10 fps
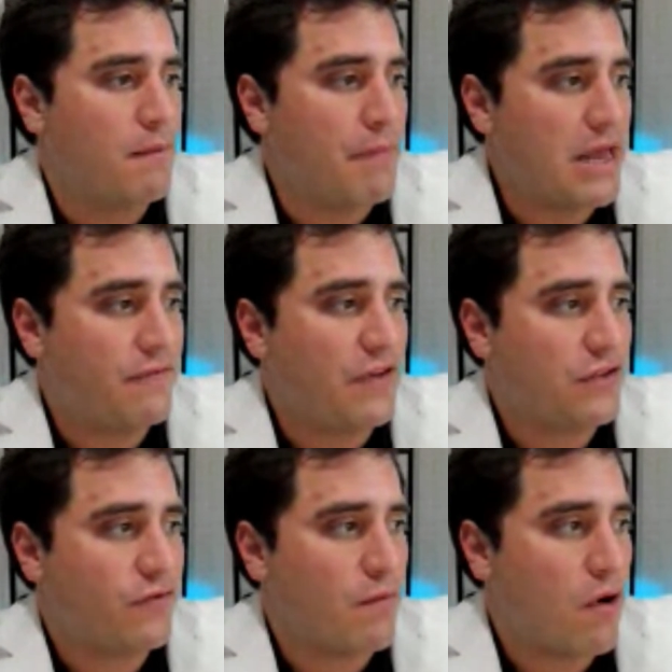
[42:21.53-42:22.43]

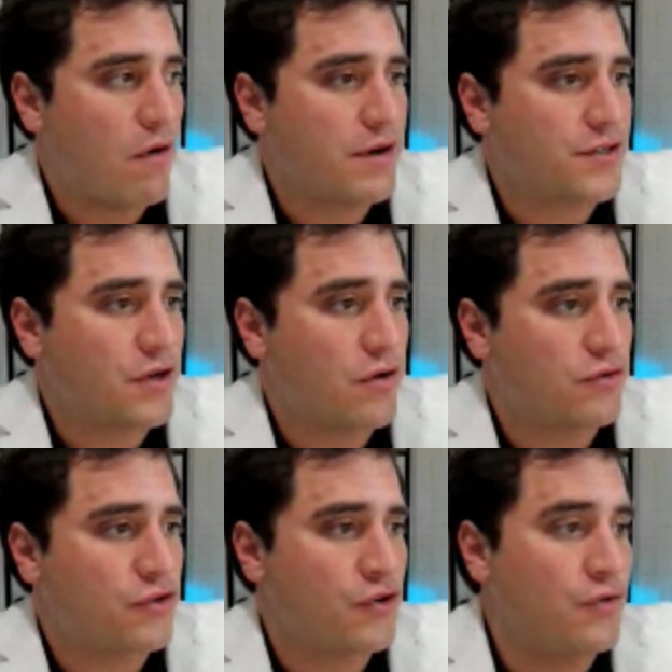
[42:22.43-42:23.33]
benefits from
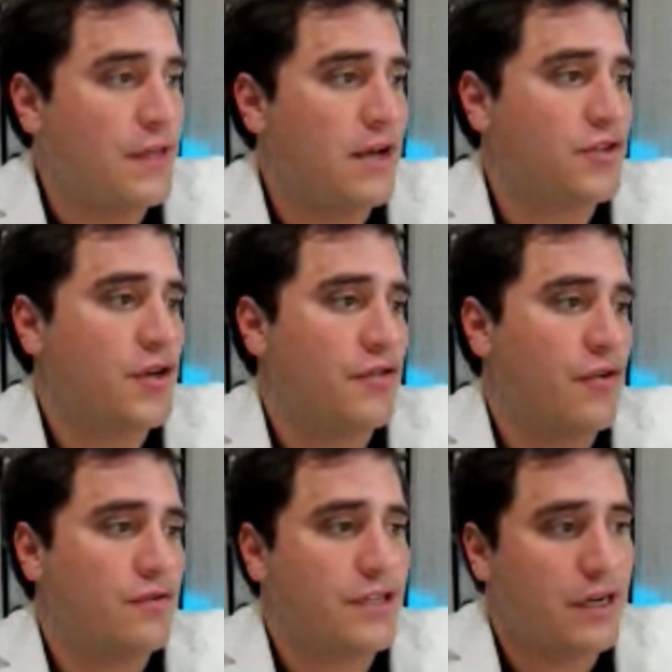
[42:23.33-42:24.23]
RSO,
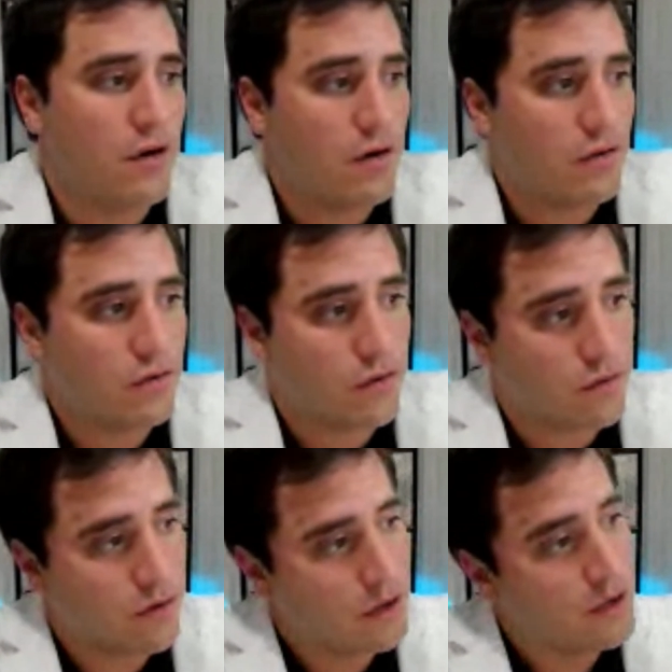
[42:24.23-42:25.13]
2013
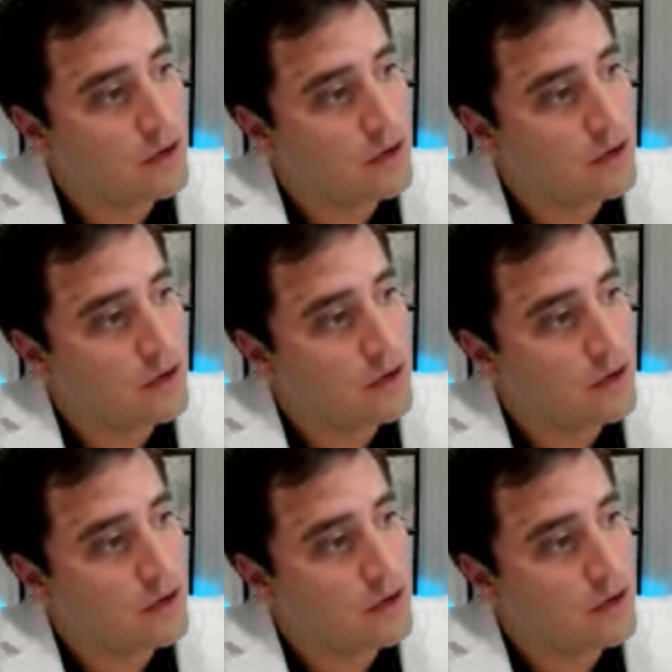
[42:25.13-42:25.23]
article